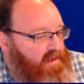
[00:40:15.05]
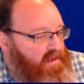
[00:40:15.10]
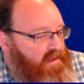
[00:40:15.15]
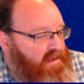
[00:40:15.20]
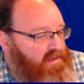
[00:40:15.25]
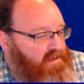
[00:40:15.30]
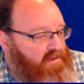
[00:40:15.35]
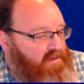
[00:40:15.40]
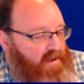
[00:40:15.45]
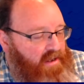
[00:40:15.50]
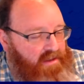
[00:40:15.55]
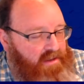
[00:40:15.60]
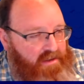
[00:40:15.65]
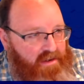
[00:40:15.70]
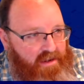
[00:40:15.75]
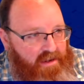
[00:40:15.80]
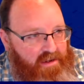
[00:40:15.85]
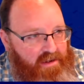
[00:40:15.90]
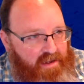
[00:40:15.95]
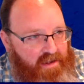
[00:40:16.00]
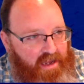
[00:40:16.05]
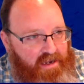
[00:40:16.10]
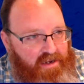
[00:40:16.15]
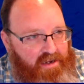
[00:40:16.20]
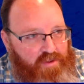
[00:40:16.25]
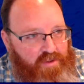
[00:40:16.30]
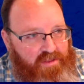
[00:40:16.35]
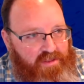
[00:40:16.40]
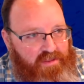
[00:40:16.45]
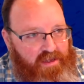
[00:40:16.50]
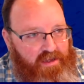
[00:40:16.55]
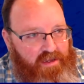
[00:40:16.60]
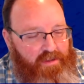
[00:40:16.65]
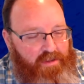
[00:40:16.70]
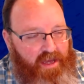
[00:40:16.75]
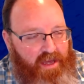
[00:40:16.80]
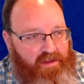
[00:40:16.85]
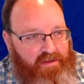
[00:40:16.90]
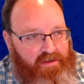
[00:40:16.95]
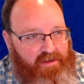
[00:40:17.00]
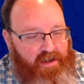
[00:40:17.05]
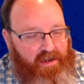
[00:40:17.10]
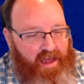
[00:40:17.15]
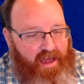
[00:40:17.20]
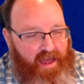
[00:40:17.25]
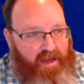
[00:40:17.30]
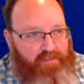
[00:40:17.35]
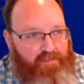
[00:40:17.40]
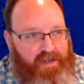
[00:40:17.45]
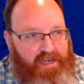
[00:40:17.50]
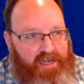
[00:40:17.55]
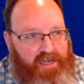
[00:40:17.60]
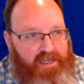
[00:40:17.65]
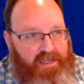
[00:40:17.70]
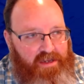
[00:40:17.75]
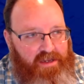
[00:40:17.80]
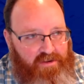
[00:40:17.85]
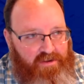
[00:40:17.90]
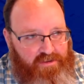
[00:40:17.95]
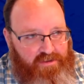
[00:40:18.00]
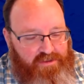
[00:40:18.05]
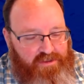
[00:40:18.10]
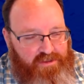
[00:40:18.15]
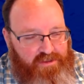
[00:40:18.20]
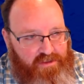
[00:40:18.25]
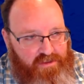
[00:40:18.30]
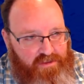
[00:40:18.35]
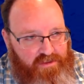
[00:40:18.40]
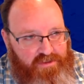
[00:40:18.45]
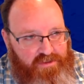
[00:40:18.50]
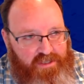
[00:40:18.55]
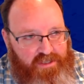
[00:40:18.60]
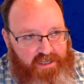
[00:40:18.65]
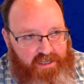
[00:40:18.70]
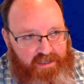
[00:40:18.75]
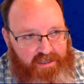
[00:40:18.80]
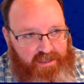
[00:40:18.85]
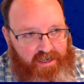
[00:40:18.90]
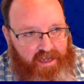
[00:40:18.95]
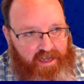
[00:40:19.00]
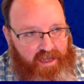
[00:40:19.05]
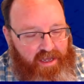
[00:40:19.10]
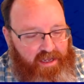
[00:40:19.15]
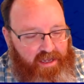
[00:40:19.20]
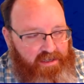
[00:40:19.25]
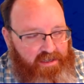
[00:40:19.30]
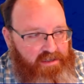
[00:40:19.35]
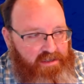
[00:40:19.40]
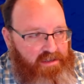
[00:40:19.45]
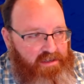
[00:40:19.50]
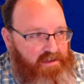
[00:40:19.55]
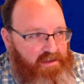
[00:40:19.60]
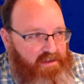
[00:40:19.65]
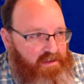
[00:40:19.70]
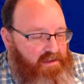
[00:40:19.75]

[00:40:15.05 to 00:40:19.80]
you know, I know we think about how many years Lucene and